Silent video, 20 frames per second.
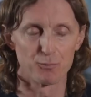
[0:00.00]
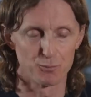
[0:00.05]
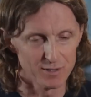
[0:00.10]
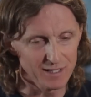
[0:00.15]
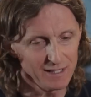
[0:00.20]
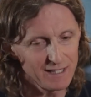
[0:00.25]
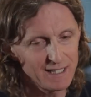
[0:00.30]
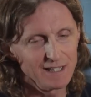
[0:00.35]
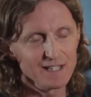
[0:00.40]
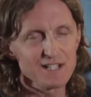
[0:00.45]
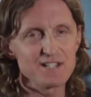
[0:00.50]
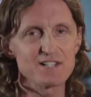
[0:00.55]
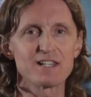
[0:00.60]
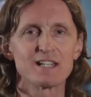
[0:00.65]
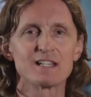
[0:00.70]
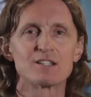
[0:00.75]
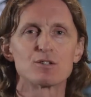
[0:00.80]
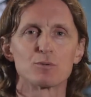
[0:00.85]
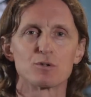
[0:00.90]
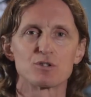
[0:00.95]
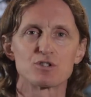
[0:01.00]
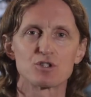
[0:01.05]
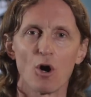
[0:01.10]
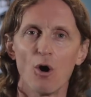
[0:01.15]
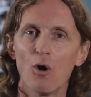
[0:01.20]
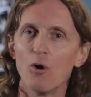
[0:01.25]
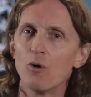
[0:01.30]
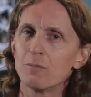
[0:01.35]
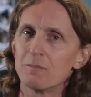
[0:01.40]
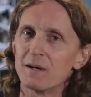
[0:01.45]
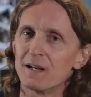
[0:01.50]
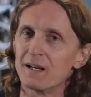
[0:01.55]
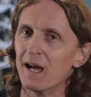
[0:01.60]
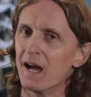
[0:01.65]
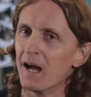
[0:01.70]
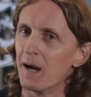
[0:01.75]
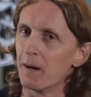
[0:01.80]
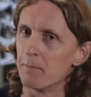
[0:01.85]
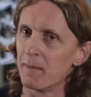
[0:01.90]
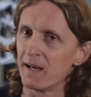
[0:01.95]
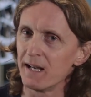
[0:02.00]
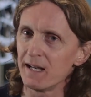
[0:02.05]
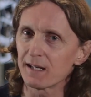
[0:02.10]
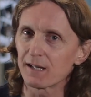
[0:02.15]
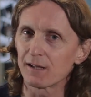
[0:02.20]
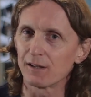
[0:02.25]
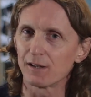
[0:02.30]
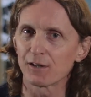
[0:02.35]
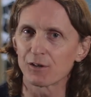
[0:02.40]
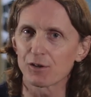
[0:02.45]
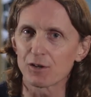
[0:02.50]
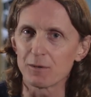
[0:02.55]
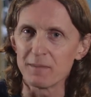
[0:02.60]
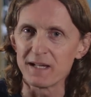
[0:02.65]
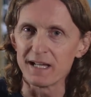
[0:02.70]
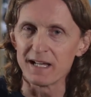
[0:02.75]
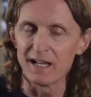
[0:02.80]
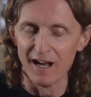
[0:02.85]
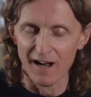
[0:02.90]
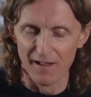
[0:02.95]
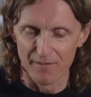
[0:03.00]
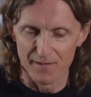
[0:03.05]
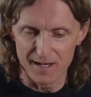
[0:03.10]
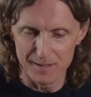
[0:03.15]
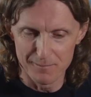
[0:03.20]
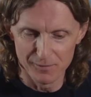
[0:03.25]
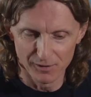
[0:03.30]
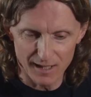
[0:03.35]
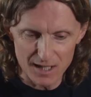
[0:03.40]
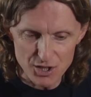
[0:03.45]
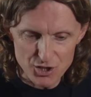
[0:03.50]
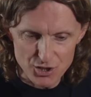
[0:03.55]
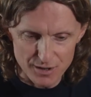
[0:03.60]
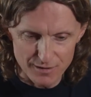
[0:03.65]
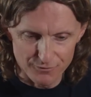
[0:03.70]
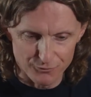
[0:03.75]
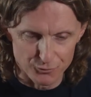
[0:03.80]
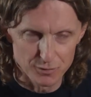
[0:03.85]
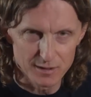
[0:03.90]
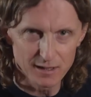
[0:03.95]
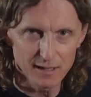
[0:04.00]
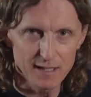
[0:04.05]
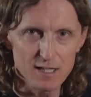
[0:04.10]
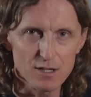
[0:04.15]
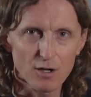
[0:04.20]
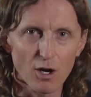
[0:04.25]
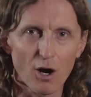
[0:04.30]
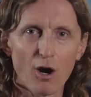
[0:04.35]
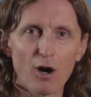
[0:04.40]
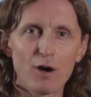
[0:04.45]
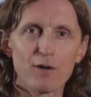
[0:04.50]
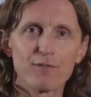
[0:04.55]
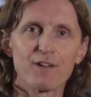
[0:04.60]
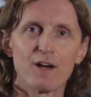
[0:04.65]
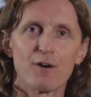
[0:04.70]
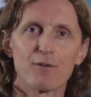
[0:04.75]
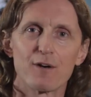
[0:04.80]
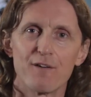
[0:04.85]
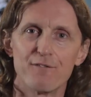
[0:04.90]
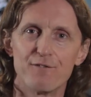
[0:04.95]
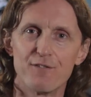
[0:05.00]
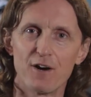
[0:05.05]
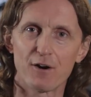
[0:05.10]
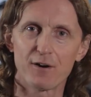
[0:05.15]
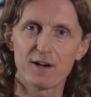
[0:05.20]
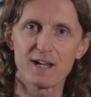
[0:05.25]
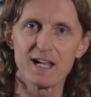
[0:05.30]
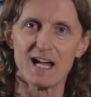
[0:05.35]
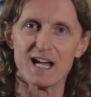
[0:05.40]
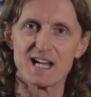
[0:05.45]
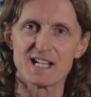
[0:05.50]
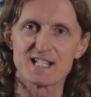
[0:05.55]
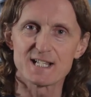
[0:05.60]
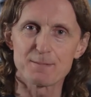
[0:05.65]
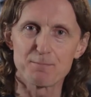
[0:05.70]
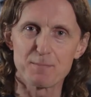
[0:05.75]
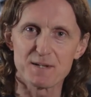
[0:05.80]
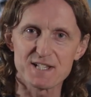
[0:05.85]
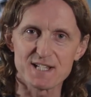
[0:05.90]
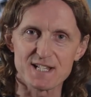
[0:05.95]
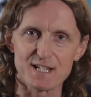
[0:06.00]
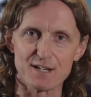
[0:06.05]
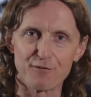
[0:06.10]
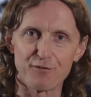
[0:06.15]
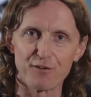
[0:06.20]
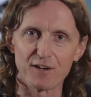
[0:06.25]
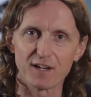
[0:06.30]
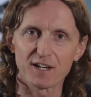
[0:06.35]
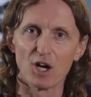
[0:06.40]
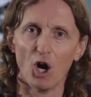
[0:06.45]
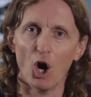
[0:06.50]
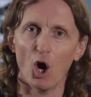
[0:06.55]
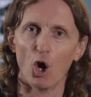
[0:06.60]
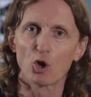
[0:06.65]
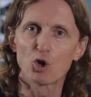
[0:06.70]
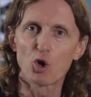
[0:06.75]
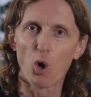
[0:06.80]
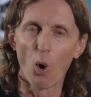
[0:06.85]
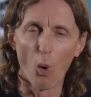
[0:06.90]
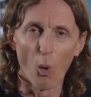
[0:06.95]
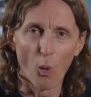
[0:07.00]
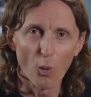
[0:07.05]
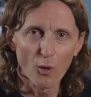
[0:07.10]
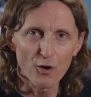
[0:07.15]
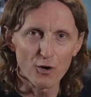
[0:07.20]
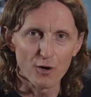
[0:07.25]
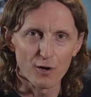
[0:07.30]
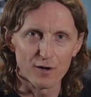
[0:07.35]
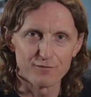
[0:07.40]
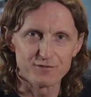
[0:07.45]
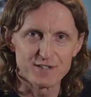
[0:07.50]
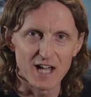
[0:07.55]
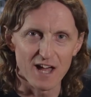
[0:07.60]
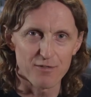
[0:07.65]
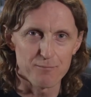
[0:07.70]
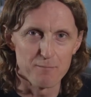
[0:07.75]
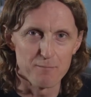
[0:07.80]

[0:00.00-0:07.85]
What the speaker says: really listening to Atonement made it clear to me that Immolation have really carved out a very specific corner of death